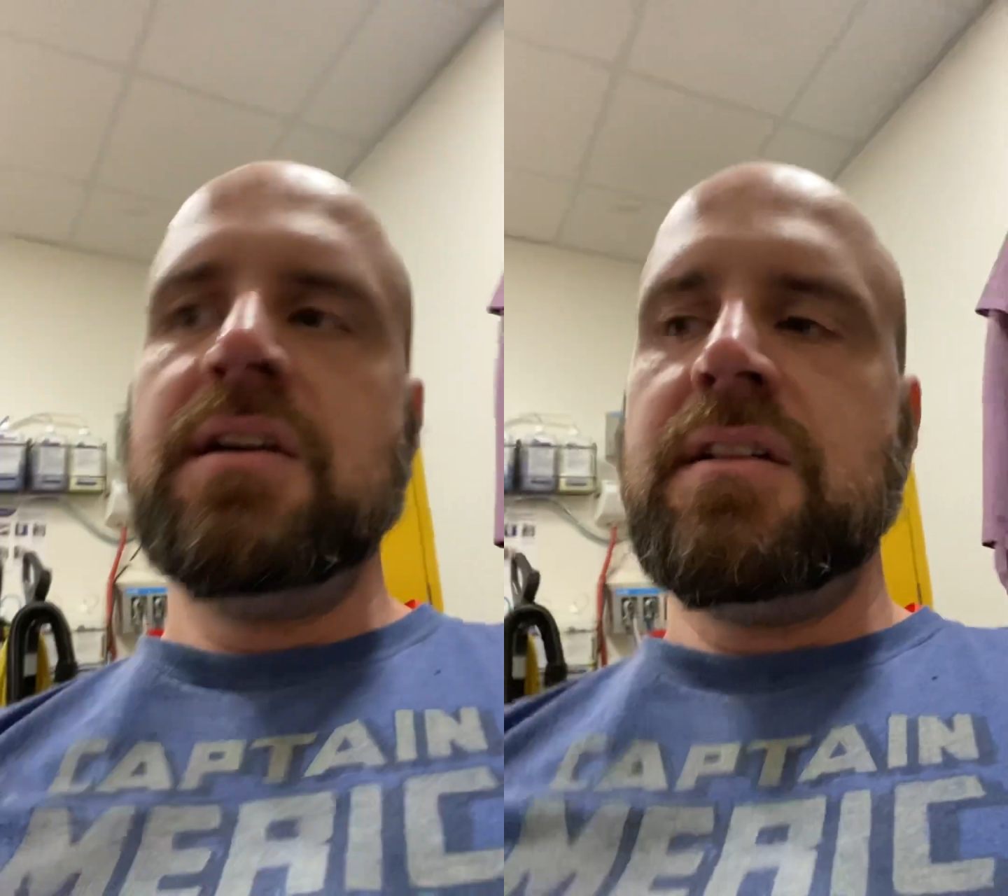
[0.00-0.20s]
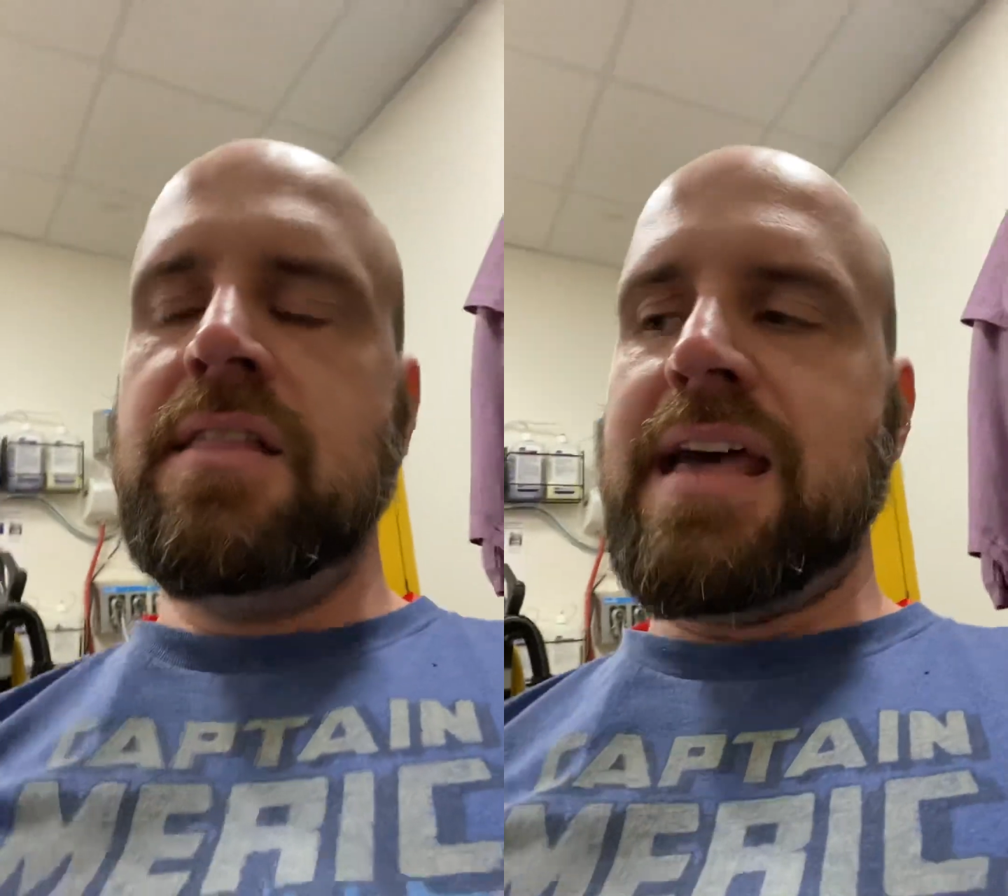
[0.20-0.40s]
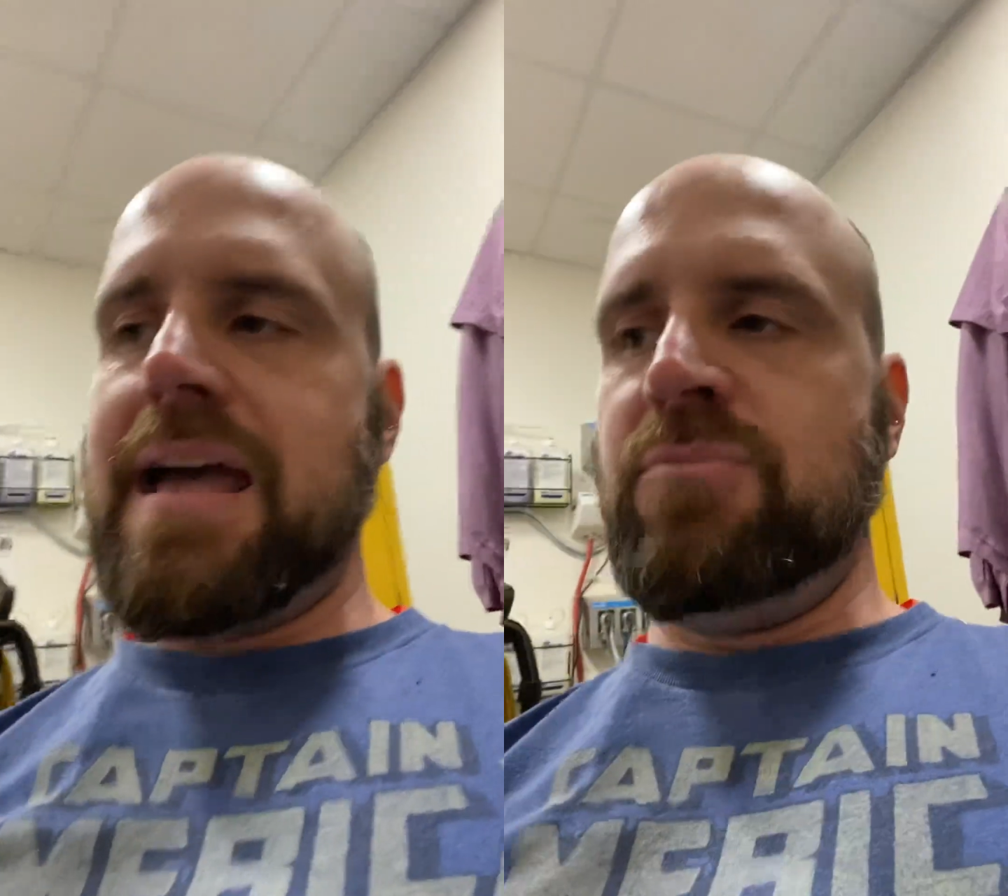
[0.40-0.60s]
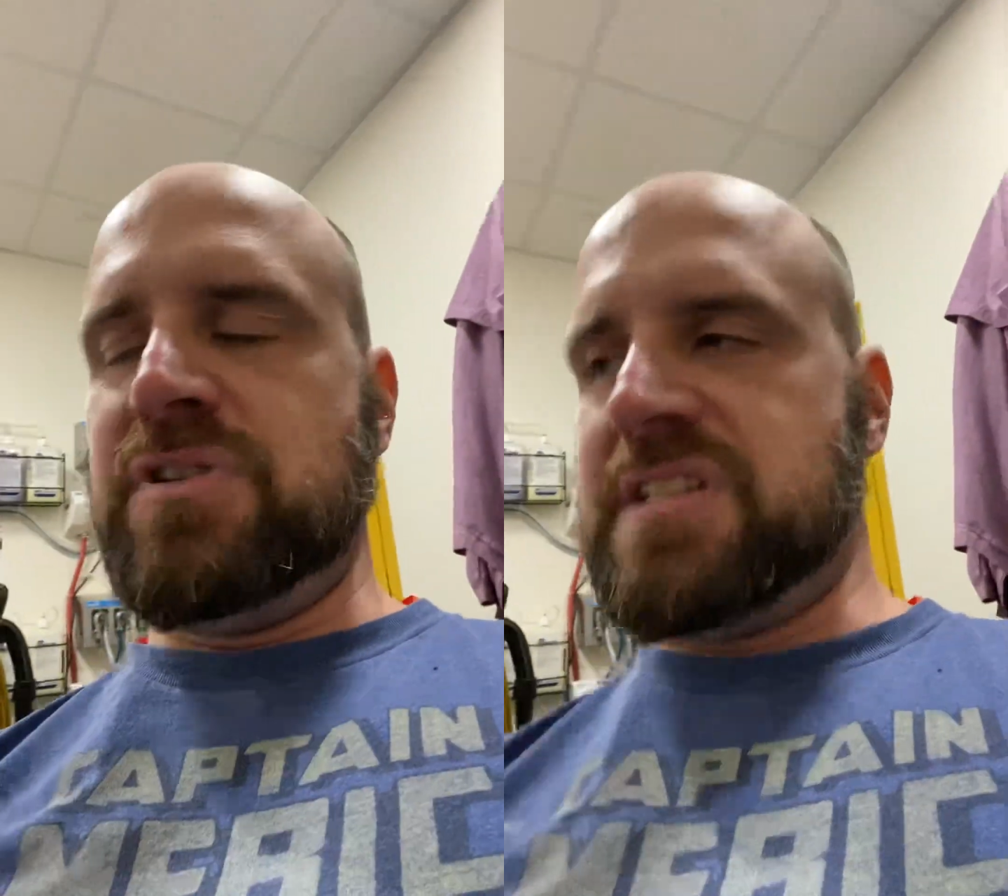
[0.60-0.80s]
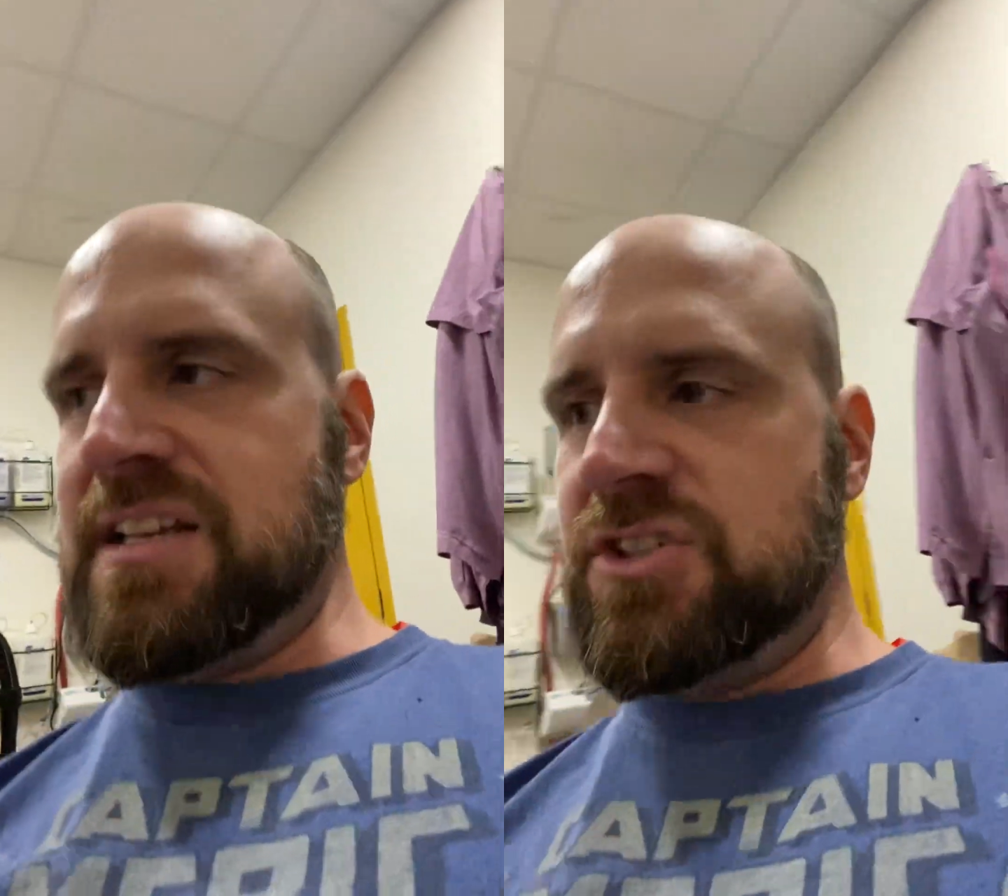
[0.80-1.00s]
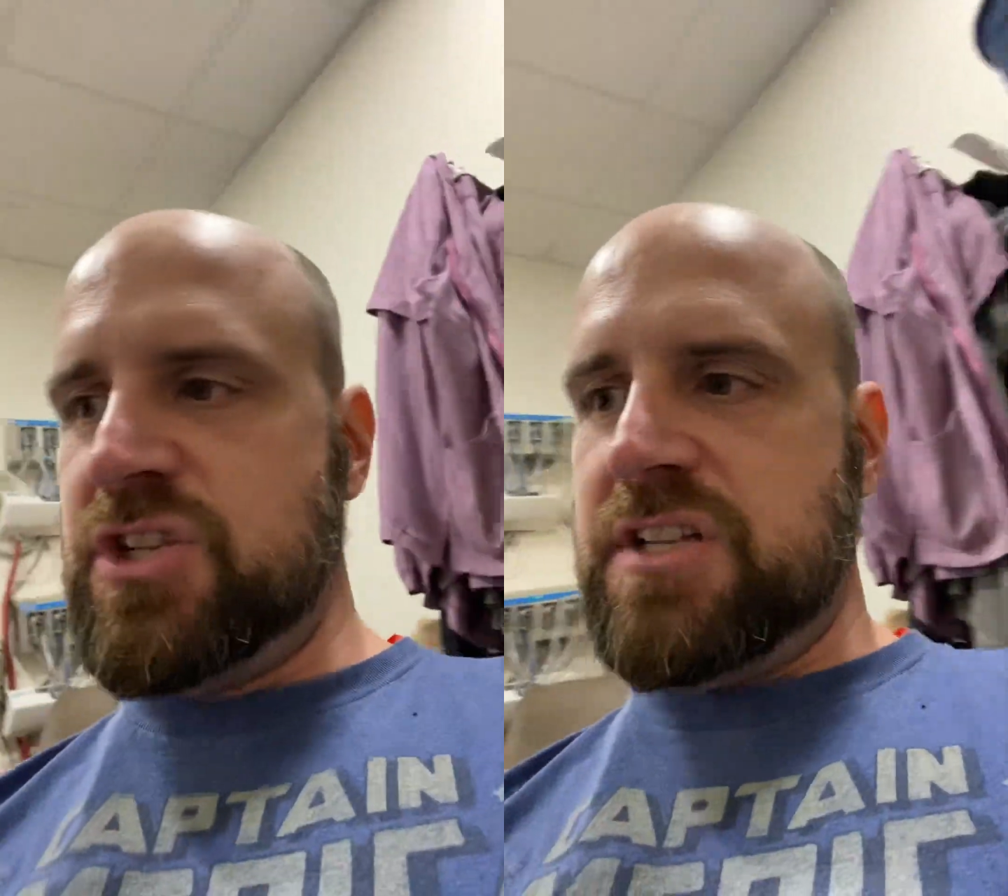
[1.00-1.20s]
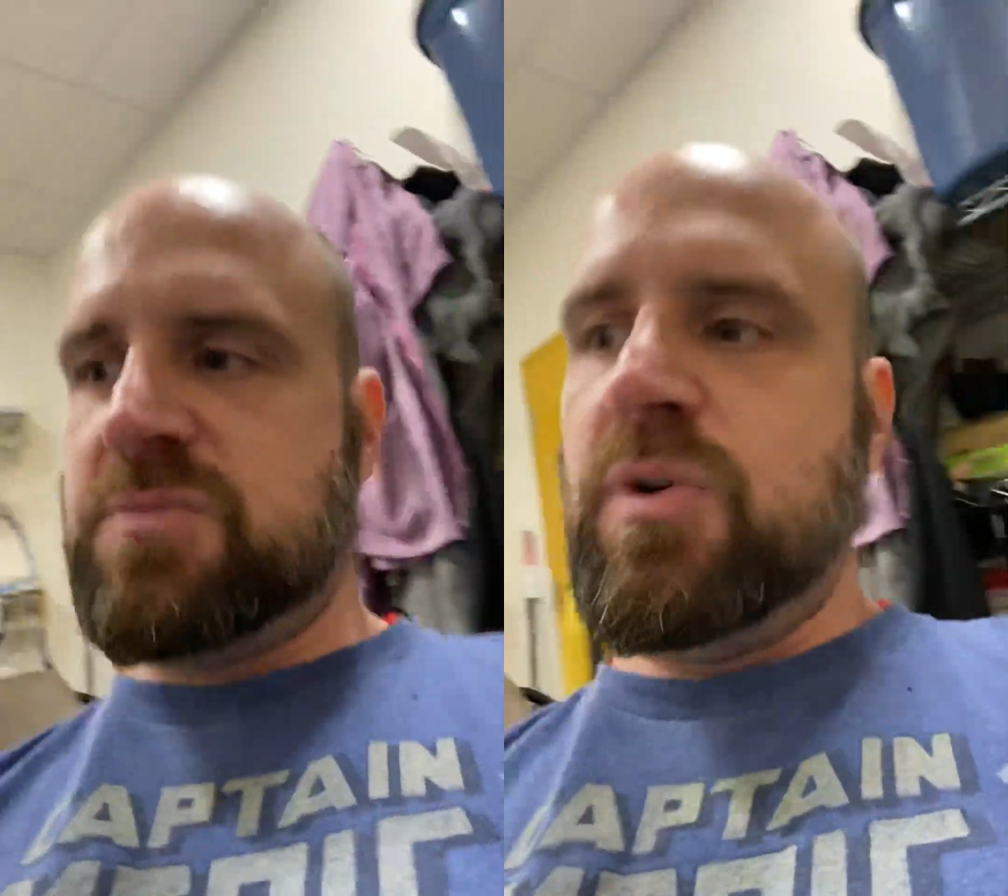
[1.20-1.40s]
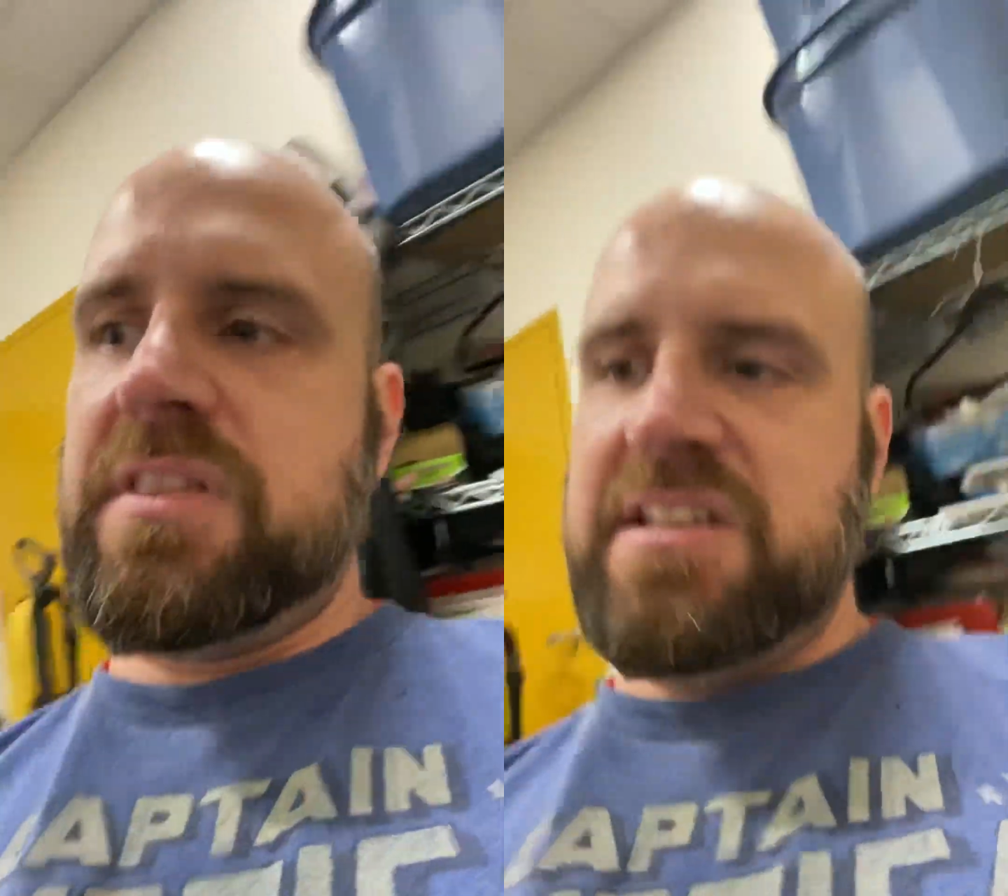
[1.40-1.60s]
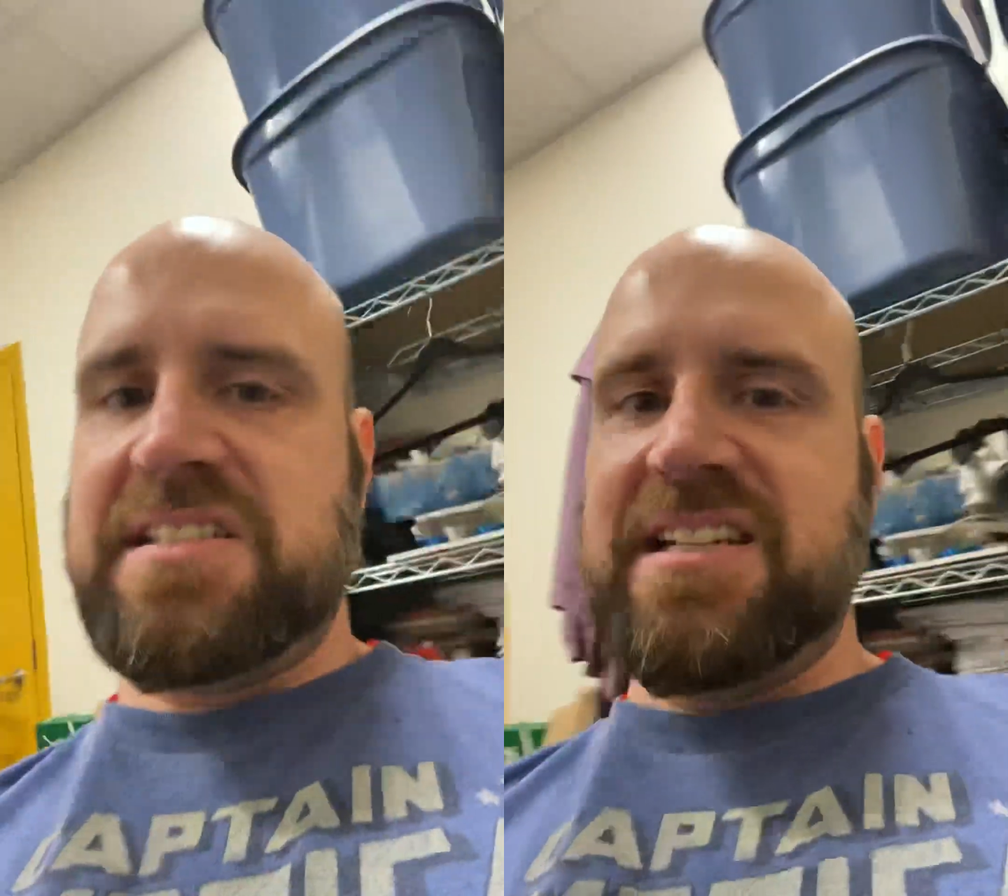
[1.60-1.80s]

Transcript: that was just one of these